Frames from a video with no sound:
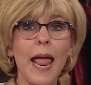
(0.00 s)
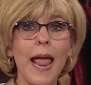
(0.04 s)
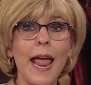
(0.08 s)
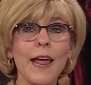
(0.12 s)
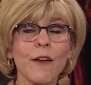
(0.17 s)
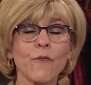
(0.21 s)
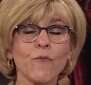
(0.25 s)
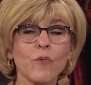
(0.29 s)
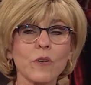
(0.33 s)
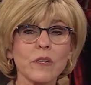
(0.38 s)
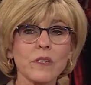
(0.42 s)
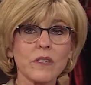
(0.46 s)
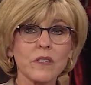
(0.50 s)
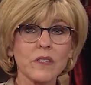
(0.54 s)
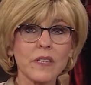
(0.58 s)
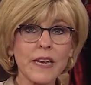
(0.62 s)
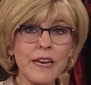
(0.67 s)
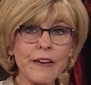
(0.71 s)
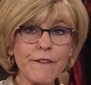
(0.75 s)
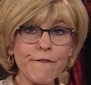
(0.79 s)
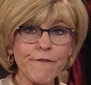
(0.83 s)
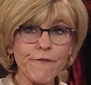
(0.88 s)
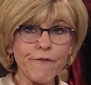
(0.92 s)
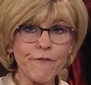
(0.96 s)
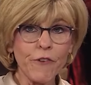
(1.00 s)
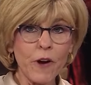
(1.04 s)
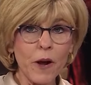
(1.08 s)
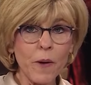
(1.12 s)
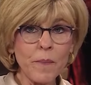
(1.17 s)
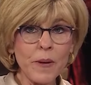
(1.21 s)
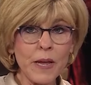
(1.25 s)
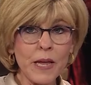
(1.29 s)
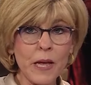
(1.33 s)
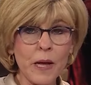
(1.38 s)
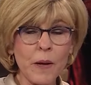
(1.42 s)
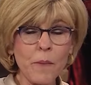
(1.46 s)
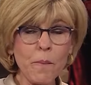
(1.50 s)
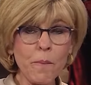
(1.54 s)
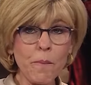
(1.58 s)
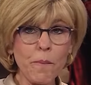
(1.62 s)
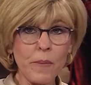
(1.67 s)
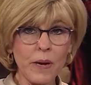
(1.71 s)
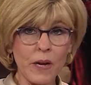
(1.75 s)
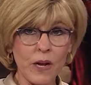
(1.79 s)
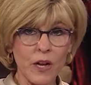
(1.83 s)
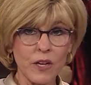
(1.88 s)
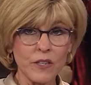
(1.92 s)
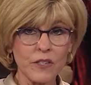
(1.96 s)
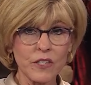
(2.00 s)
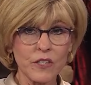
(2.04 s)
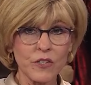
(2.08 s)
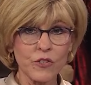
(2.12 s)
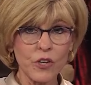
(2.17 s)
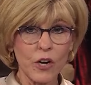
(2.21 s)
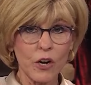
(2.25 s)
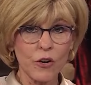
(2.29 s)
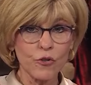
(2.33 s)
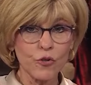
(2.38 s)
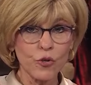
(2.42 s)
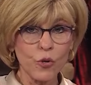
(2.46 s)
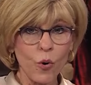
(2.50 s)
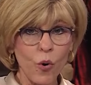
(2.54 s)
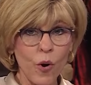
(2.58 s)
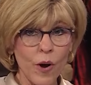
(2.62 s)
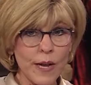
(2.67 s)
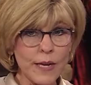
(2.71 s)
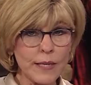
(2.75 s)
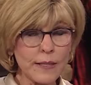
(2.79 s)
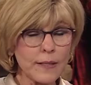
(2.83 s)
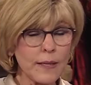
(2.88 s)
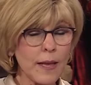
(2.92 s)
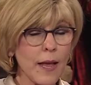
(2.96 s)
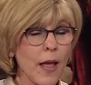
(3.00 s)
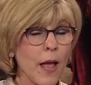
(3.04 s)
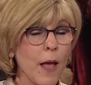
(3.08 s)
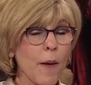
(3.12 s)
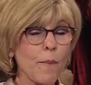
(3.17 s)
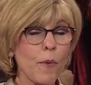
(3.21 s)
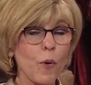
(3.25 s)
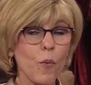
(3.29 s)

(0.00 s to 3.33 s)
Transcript: and receive from Him because it's our choice, yep.